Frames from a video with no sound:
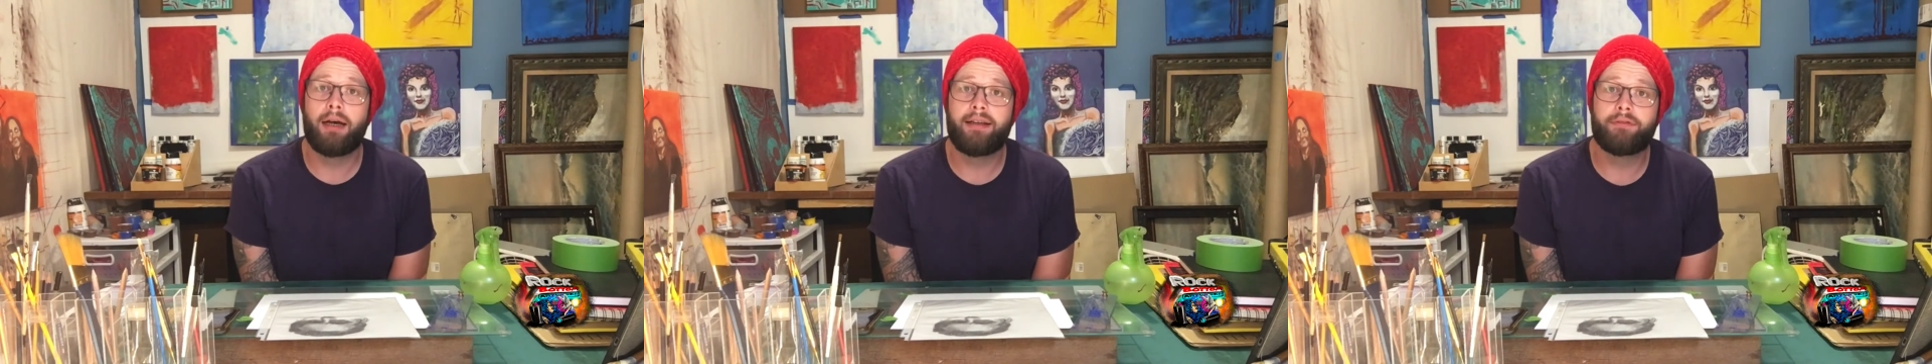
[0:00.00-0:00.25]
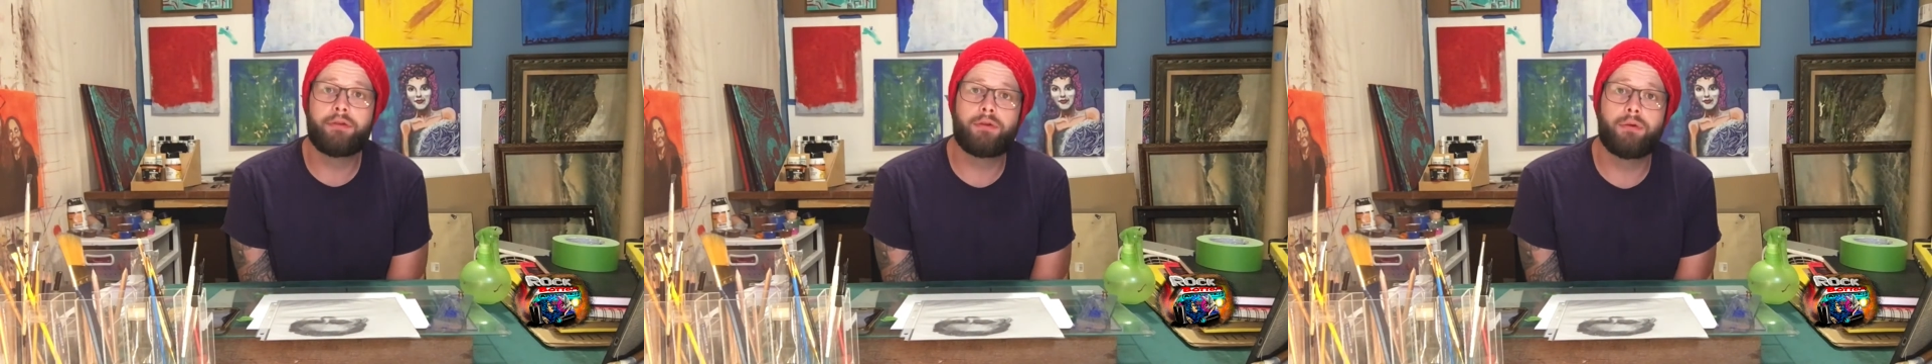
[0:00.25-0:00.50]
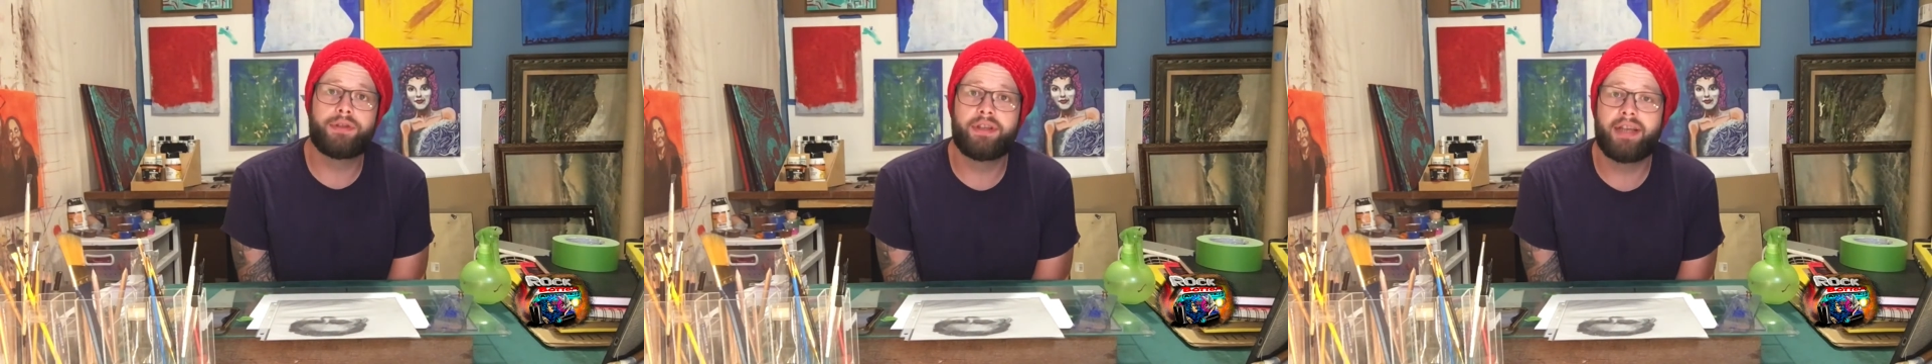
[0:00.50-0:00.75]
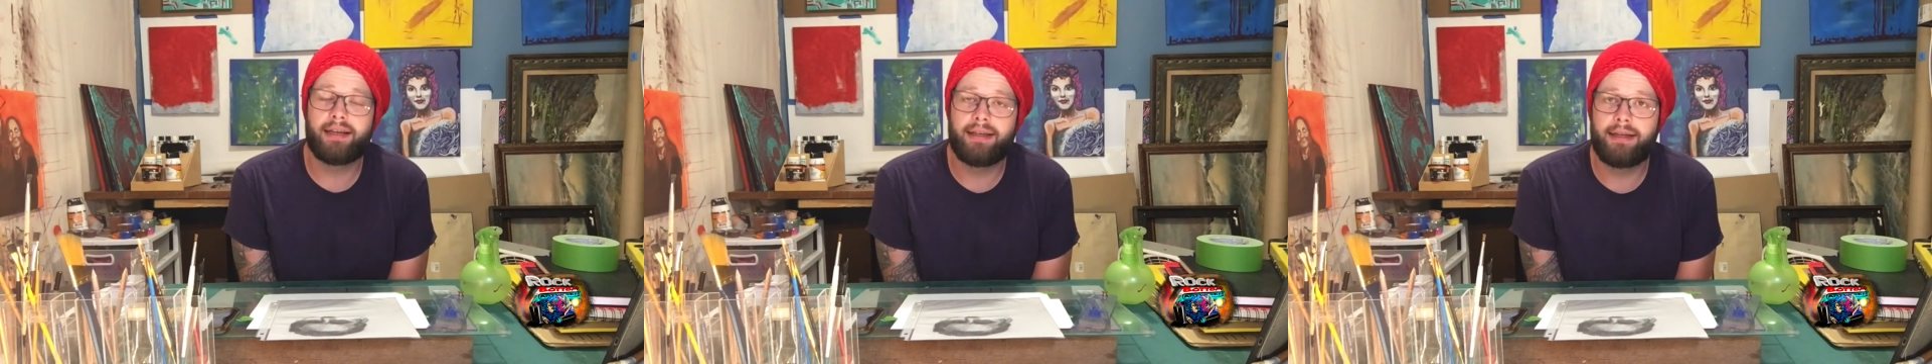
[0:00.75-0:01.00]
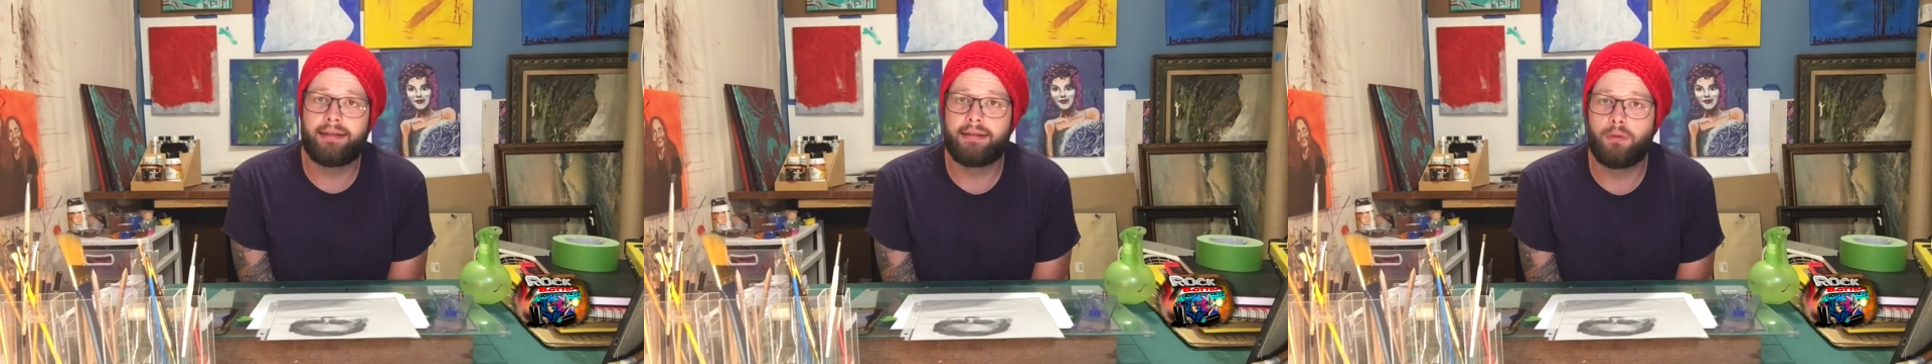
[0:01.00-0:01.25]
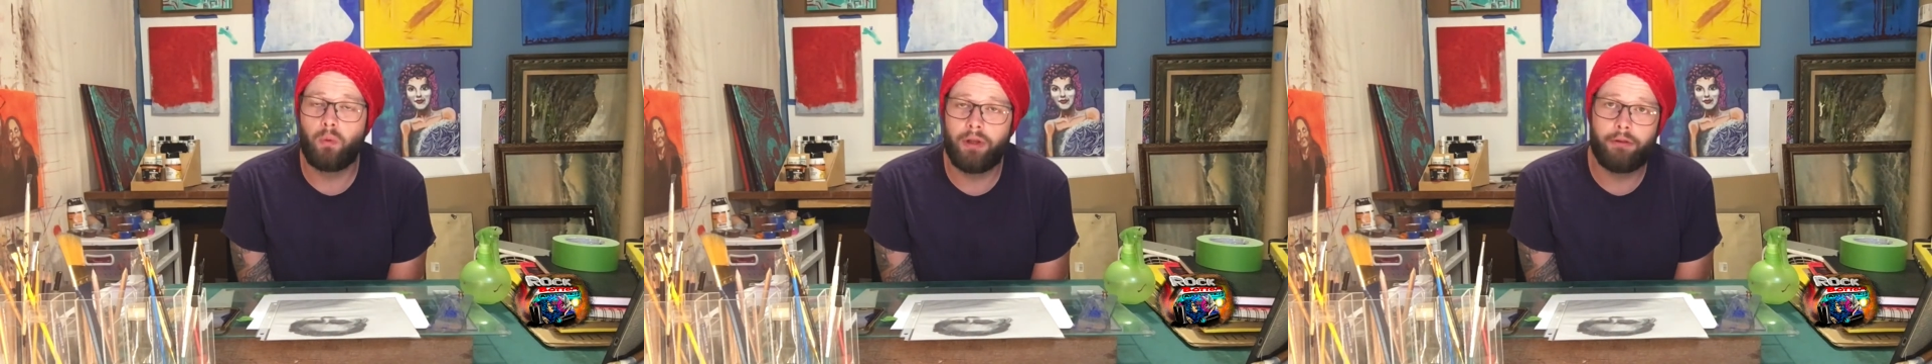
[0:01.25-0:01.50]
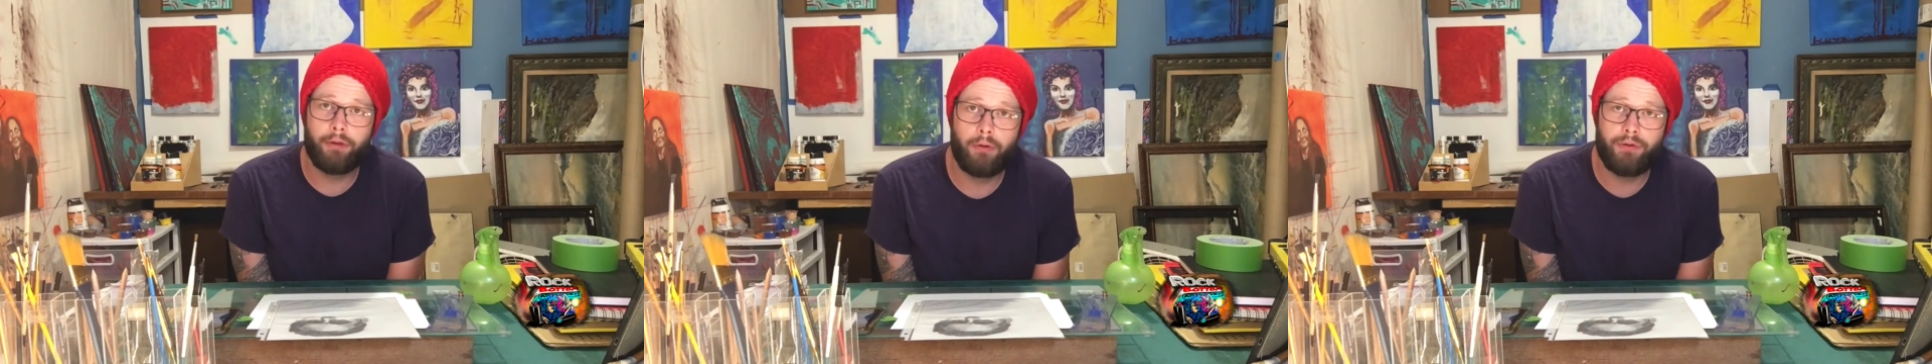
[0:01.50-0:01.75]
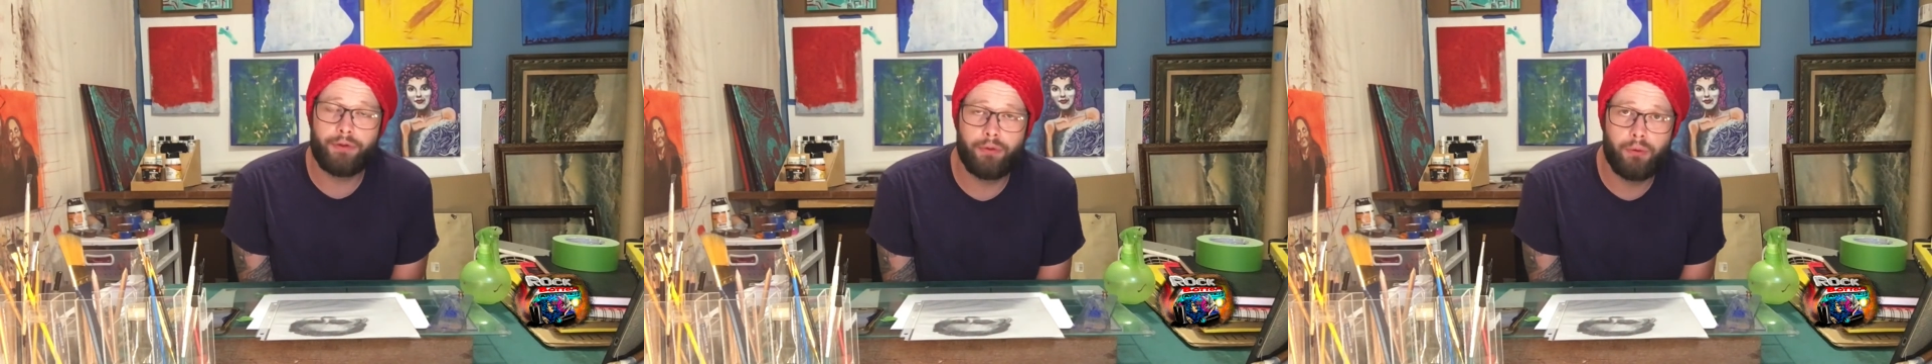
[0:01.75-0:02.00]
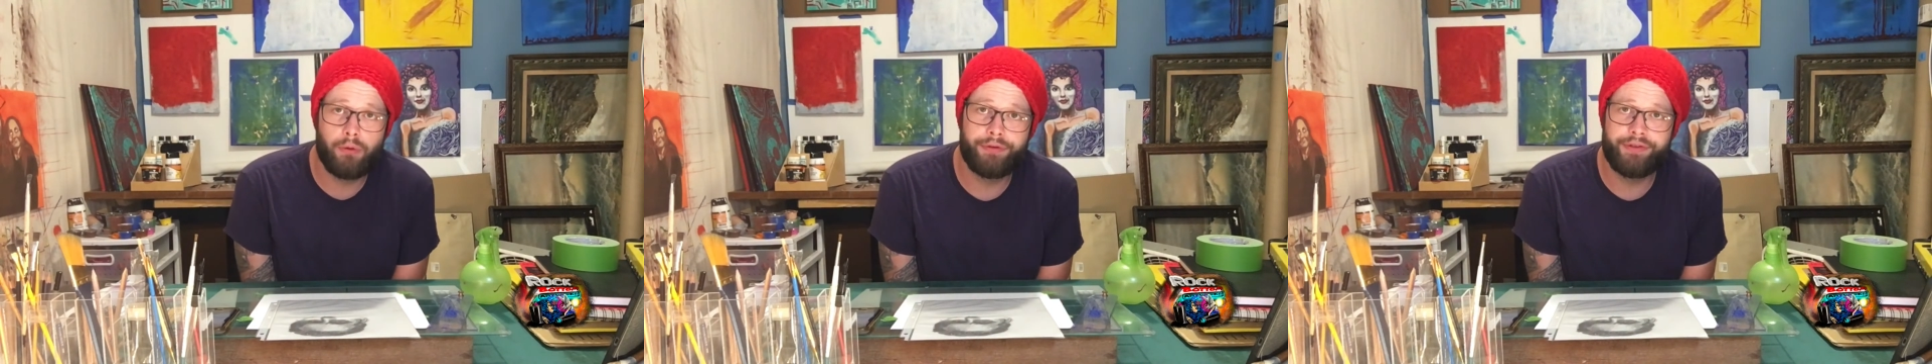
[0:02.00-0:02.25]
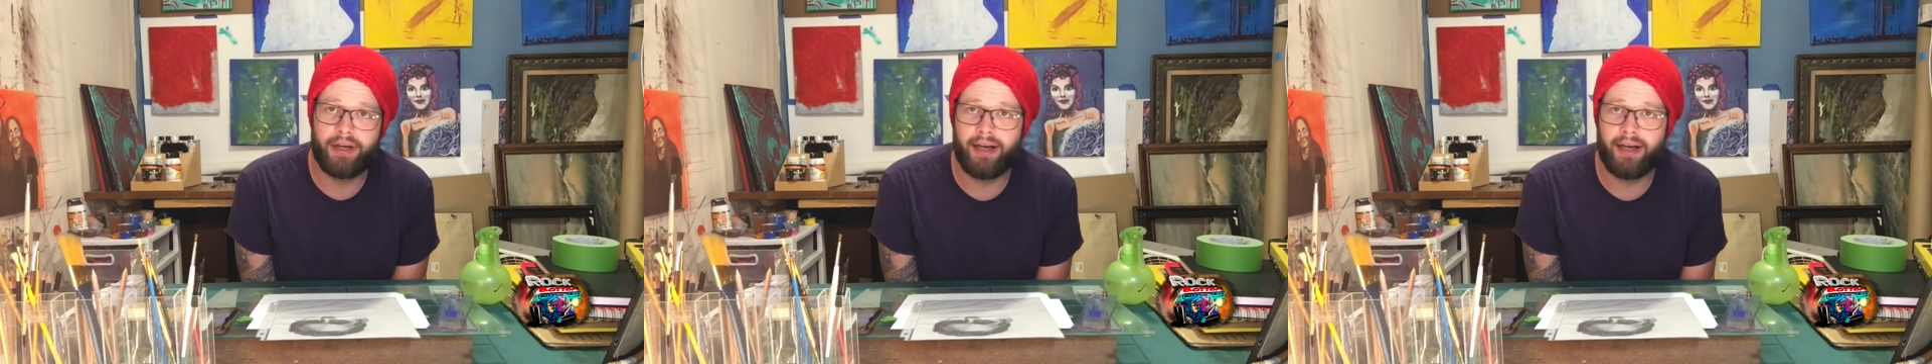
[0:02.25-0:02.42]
different tools and techniques with those tools